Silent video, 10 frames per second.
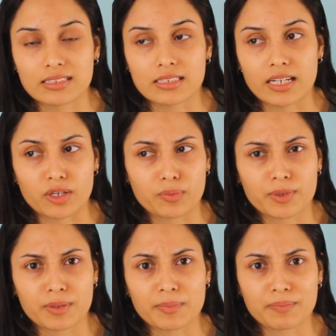I hope
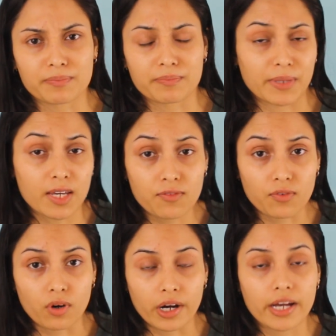you can pay
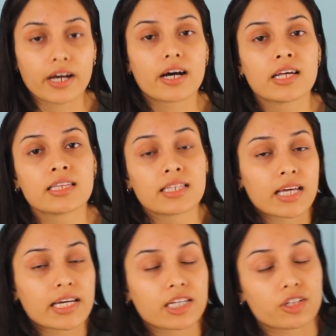for it,
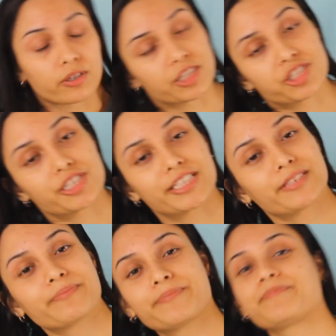unlike
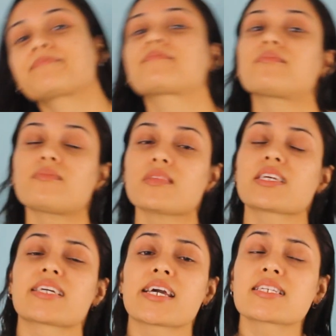Christian.
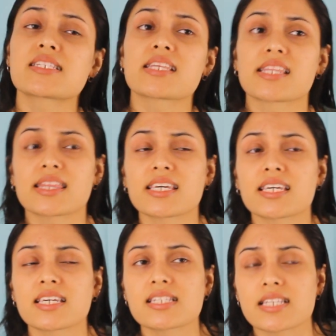Okay, see, the thing
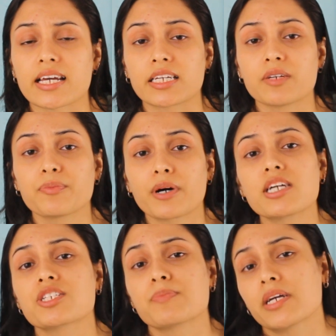is that he
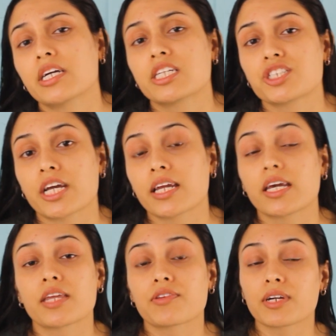bought Mary Jane
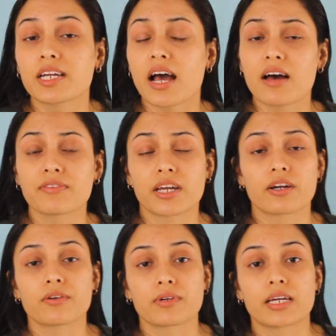a 3.5
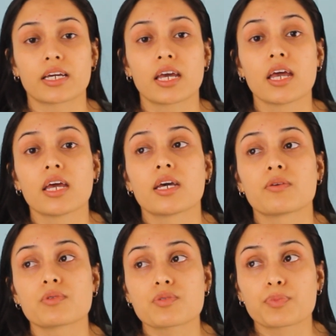carat ring.
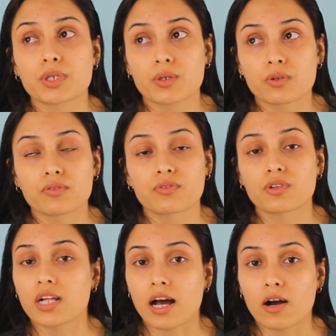It was
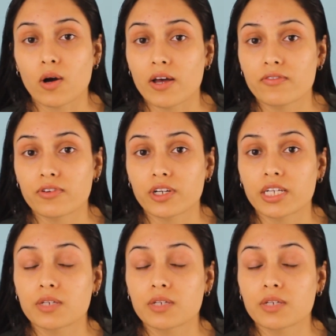beautiful, however, he